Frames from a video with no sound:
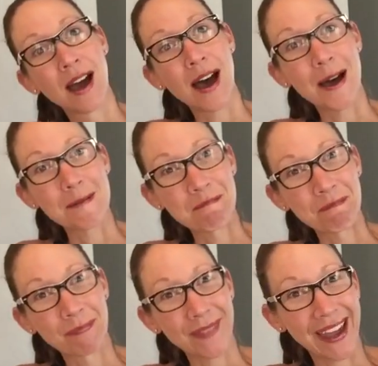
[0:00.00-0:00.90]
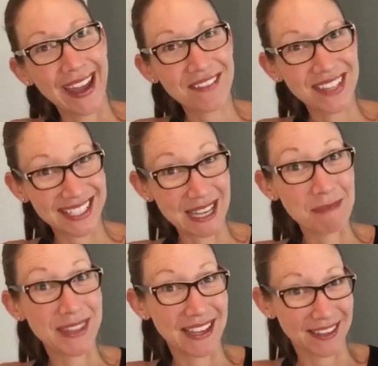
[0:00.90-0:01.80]
I have the same
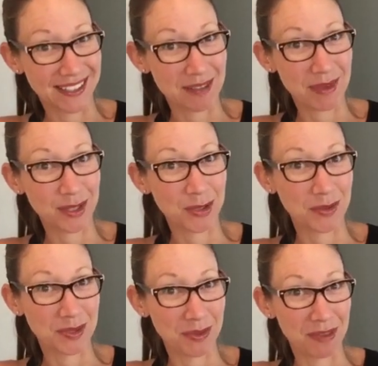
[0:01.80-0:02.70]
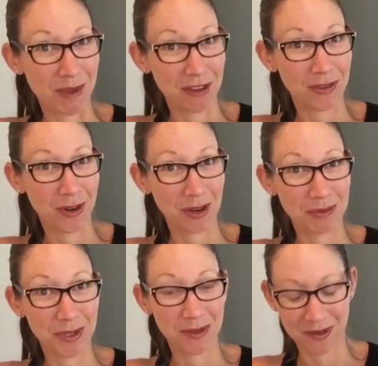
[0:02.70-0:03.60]
thing, some issues with my forearm
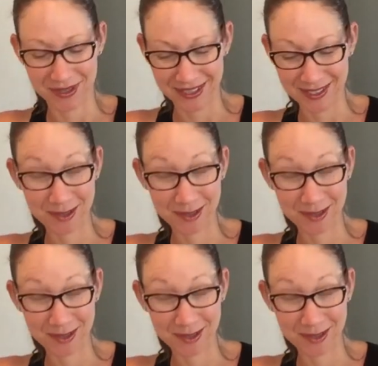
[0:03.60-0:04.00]
too going on.